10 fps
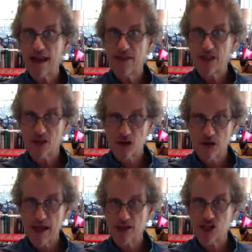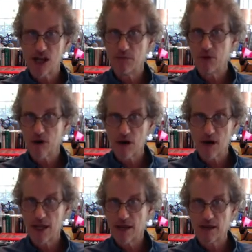I then learned about John
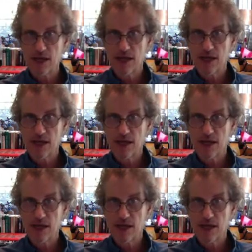Muir and